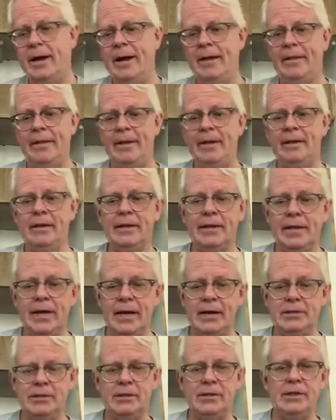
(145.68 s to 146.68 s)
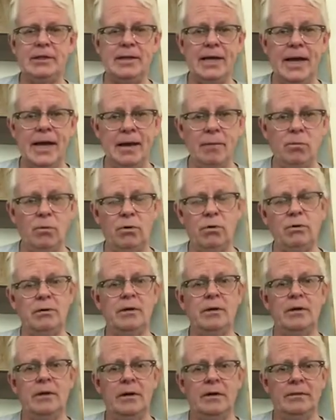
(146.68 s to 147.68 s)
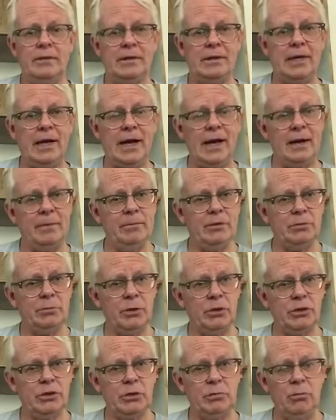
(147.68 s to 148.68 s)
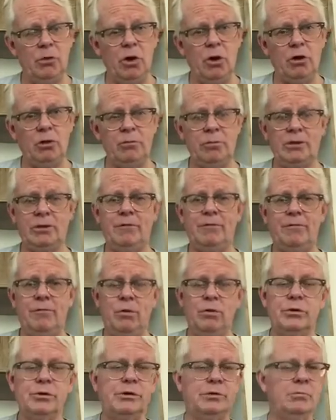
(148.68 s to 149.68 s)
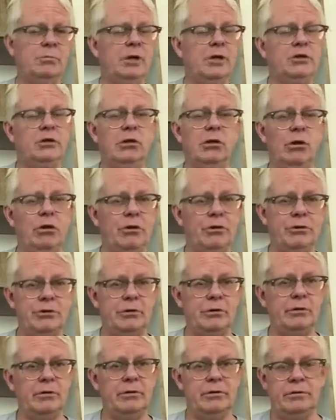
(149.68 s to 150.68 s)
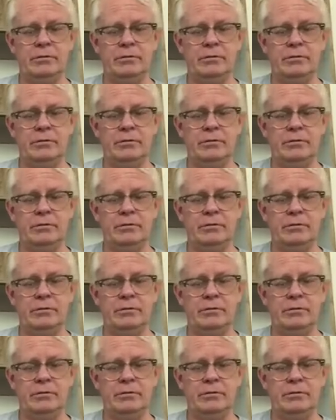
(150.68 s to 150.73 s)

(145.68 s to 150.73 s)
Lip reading: And then in the case of the table, the time is much smaller, but the force is much larger.